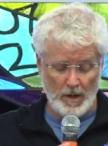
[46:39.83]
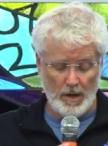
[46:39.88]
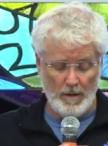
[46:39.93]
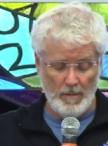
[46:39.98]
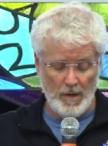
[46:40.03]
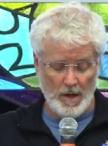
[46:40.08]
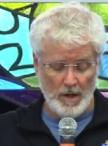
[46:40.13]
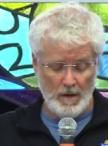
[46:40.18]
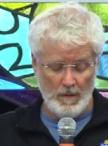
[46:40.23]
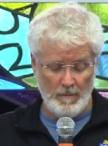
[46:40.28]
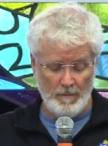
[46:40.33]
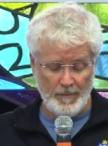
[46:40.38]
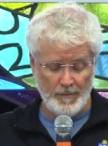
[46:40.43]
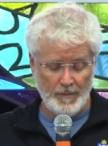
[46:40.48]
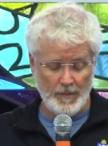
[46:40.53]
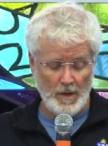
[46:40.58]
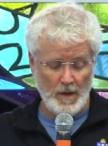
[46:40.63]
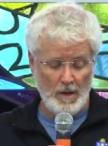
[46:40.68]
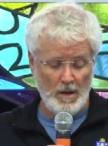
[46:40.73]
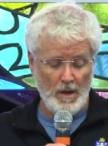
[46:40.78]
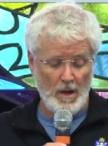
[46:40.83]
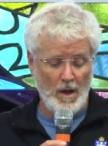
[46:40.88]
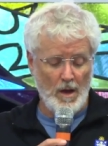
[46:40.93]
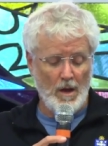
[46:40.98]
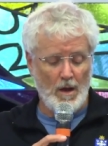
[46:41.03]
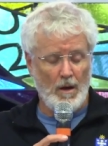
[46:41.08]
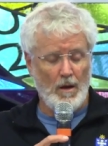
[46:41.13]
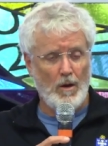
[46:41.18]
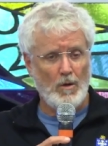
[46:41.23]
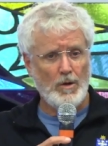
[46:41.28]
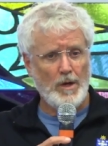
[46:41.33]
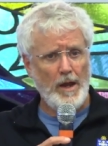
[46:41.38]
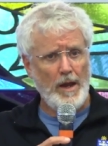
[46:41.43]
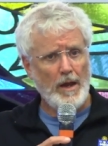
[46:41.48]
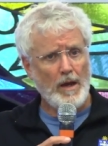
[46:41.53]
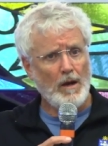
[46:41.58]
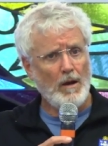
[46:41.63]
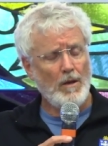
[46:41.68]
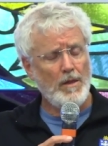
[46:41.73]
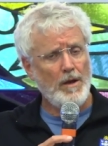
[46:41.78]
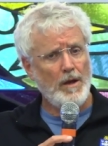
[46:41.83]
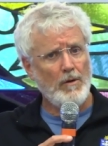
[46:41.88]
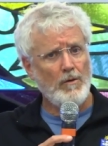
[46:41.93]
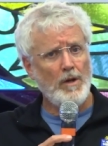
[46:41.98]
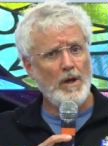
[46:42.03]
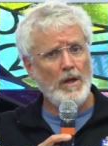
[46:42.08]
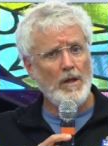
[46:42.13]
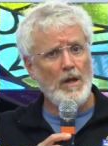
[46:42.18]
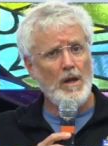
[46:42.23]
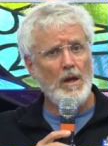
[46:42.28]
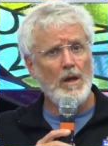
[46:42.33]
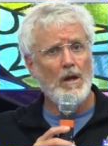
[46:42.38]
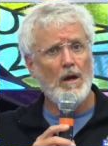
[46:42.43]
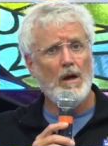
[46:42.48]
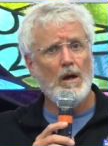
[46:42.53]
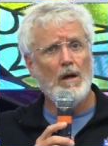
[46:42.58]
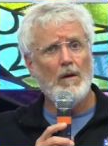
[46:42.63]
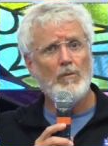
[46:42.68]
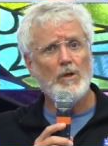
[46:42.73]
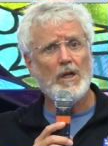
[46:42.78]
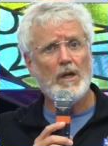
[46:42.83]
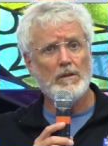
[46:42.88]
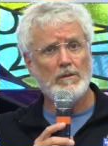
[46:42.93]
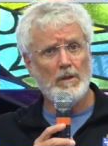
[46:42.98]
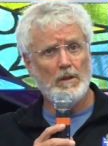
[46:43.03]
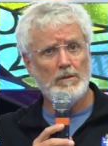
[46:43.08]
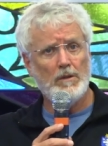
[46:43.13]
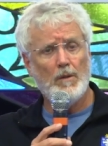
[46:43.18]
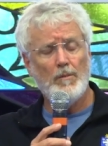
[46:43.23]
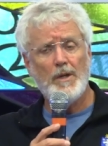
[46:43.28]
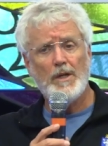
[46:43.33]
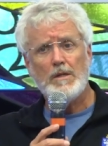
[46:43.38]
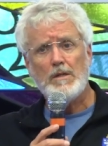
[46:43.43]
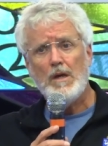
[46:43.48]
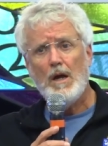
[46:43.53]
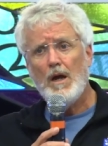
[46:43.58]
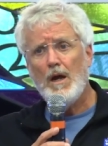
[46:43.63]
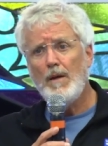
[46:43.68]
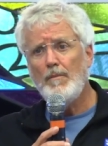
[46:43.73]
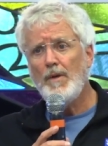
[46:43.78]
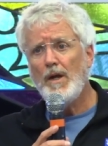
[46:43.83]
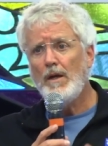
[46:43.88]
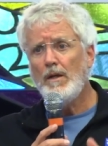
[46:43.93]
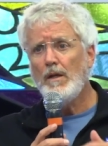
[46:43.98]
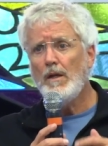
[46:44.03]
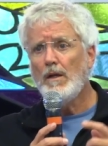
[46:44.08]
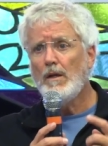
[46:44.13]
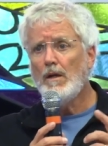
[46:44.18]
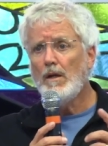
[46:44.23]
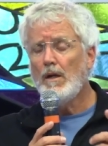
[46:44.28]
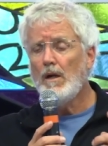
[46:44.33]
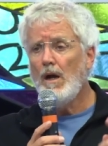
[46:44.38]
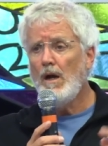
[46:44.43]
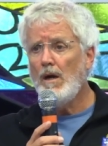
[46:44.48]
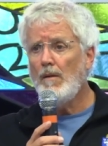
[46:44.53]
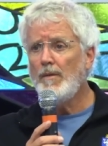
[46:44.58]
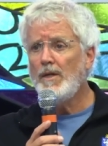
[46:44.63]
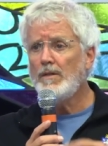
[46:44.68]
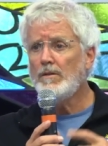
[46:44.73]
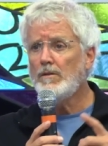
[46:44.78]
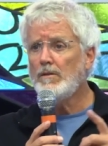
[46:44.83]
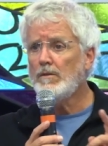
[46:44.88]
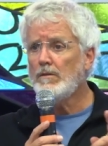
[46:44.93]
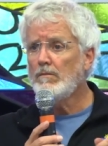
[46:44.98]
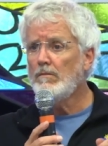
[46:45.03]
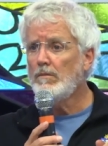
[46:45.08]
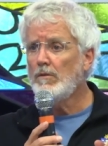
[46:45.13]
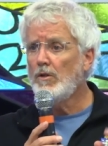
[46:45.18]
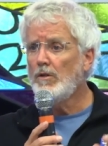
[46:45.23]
Amen. Okay, are there any, uh, we got a little bit of time, any comments,